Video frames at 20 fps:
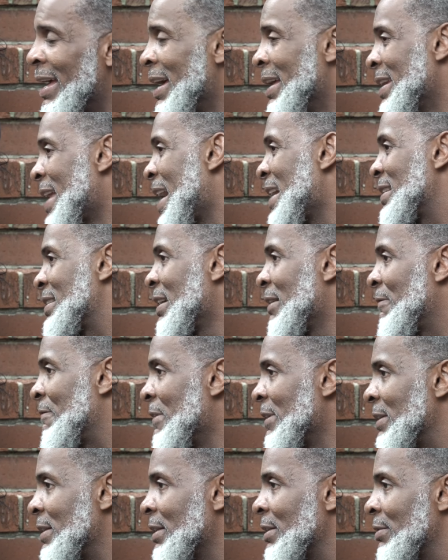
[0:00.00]
In
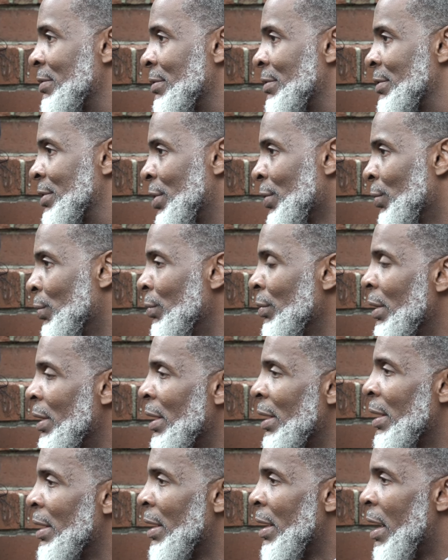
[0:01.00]
1952,
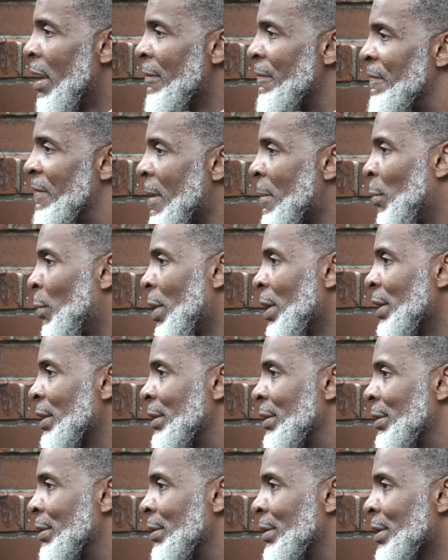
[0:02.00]
uh, February
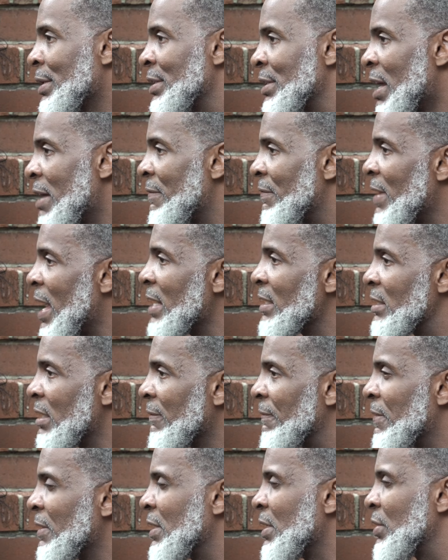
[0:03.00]
the 10th,
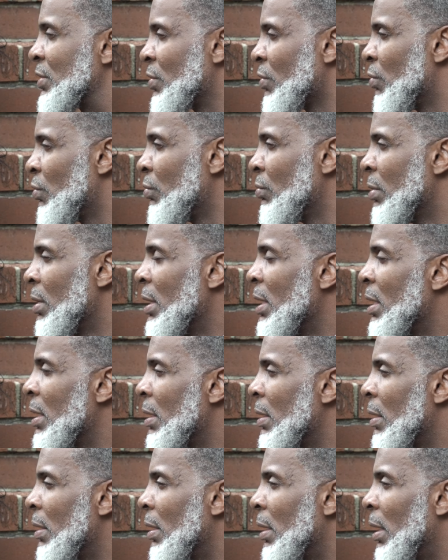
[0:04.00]
1952,
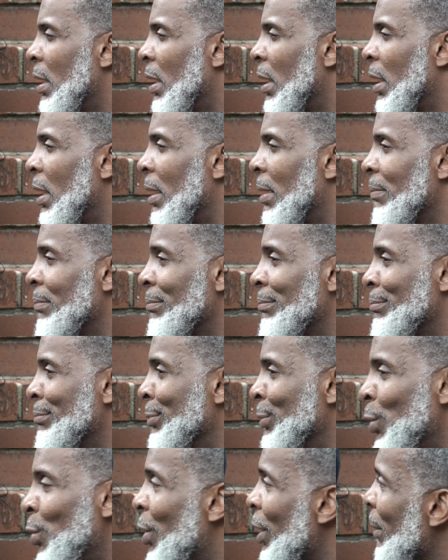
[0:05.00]
uh,
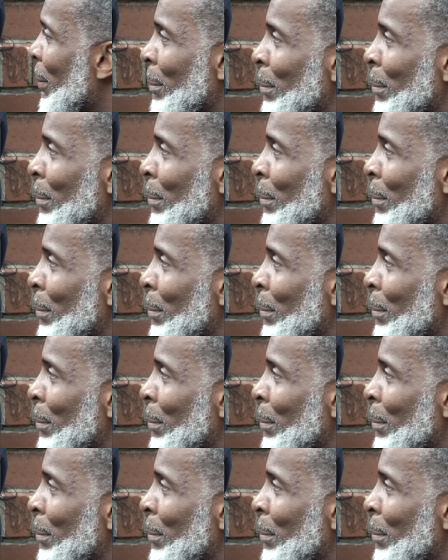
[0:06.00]
Newark